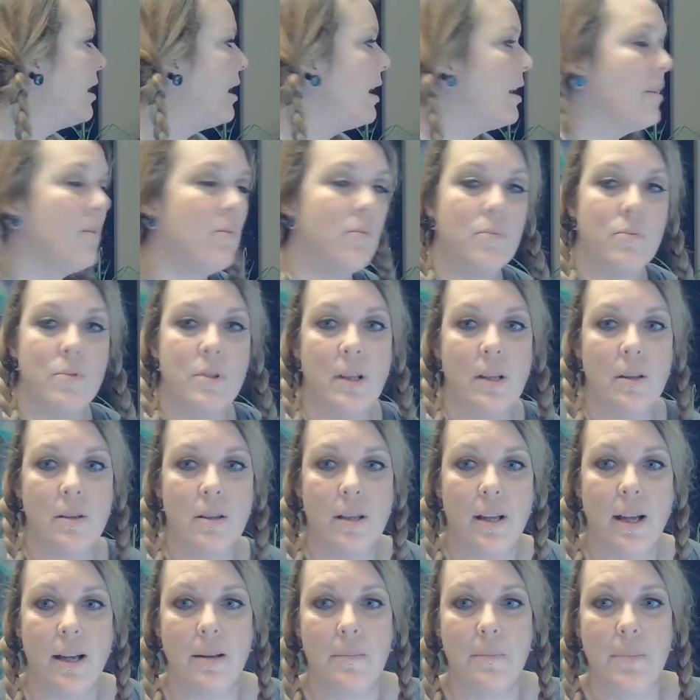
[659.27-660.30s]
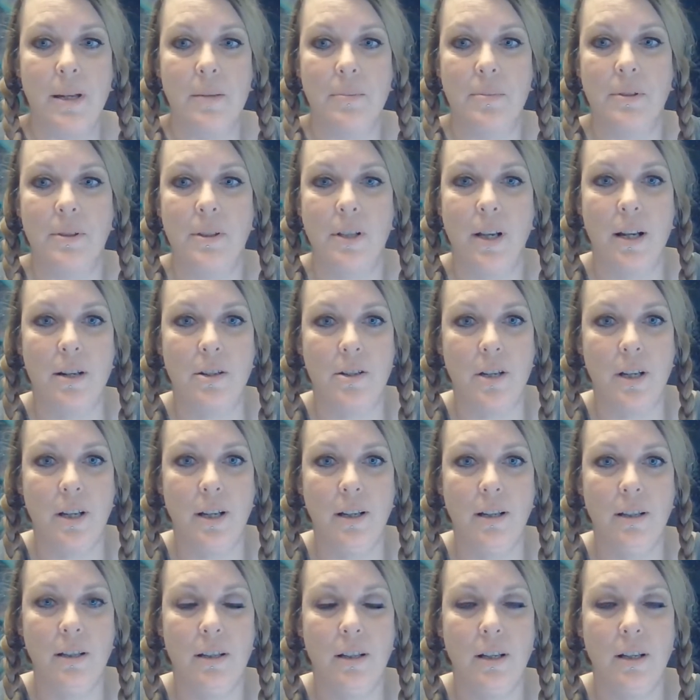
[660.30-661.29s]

I don't really like people touching.